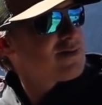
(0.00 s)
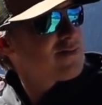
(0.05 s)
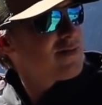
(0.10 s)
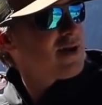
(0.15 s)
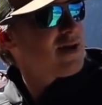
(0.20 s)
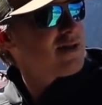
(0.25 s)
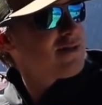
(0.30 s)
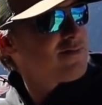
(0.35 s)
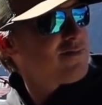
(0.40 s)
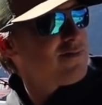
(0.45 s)
of
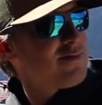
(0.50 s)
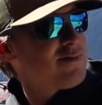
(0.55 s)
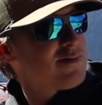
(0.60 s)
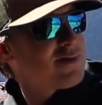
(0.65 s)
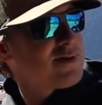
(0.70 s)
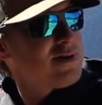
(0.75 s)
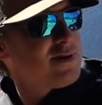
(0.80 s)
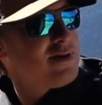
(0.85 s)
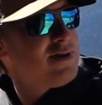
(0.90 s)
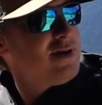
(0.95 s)

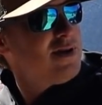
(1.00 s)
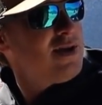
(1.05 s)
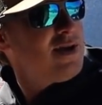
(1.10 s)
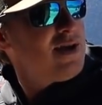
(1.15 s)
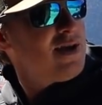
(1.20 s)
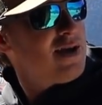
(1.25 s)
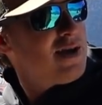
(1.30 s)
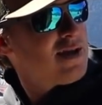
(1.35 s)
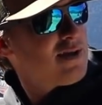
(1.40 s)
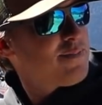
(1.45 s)
California
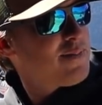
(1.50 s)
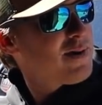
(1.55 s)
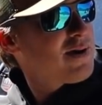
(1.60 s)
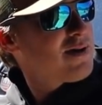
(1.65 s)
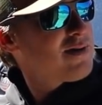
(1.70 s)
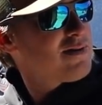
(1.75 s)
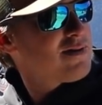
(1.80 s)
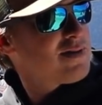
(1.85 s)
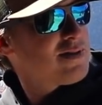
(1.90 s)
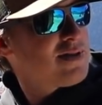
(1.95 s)
and
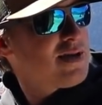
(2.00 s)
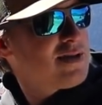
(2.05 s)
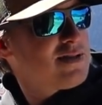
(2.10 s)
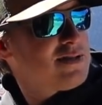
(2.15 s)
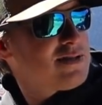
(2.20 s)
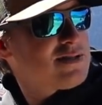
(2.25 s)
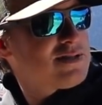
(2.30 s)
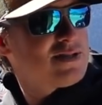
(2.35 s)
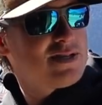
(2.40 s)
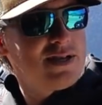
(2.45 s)
apparently they
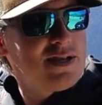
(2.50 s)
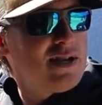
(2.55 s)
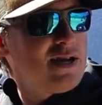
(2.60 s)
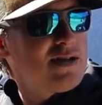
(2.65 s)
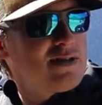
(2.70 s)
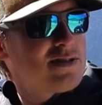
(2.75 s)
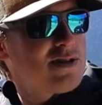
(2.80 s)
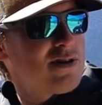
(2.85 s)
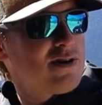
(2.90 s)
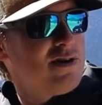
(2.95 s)
just sitting
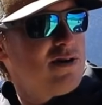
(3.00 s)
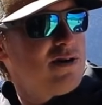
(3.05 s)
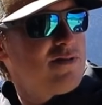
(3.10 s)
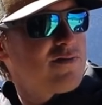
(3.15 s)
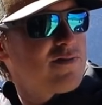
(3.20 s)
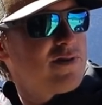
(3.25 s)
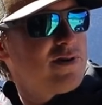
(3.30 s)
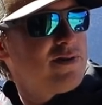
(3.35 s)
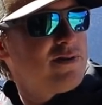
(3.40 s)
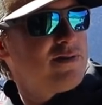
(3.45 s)
out there
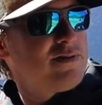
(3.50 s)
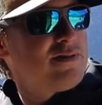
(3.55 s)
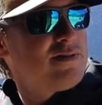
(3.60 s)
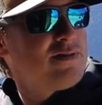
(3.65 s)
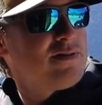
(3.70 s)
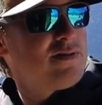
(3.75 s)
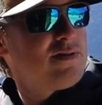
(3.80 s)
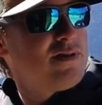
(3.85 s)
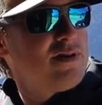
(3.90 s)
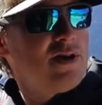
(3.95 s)
hovering.
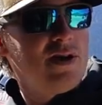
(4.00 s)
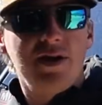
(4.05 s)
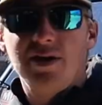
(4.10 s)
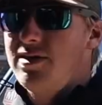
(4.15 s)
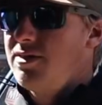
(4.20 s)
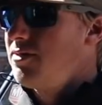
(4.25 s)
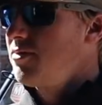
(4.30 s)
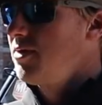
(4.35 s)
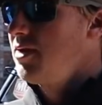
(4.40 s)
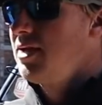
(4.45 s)

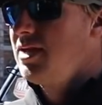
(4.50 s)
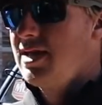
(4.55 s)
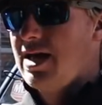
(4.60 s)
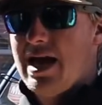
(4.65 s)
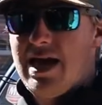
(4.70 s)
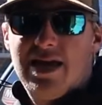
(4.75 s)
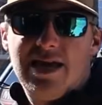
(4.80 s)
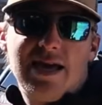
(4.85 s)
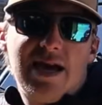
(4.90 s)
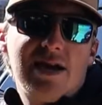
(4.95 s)
I
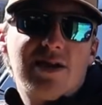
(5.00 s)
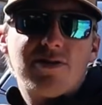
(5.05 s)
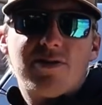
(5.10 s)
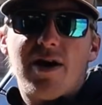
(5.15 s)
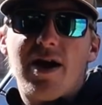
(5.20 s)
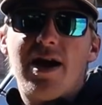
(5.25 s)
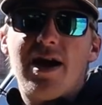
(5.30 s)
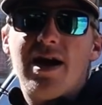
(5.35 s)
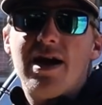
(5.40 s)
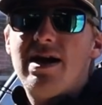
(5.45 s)
ain't got
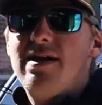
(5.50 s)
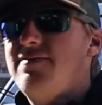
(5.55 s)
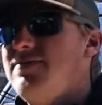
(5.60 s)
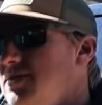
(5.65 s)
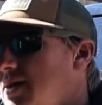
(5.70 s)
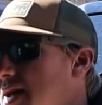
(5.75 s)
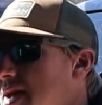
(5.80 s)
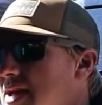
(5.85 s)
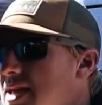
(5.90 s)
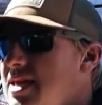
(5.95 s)

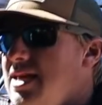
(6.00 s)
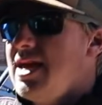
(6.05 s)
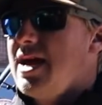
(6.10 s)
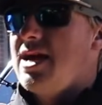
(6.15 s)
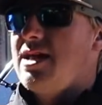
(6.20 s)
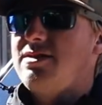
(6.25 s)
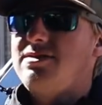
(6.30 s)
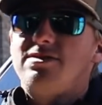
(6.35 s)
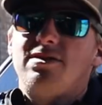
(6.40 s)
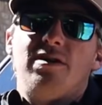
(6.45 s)
graphs, I ain't
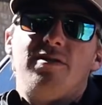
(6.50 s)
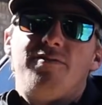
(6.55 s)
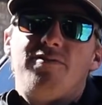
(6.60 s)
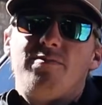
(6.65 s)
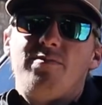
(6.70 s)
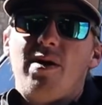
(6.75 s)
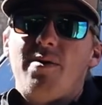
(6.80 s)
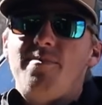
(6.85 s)
got stuff for my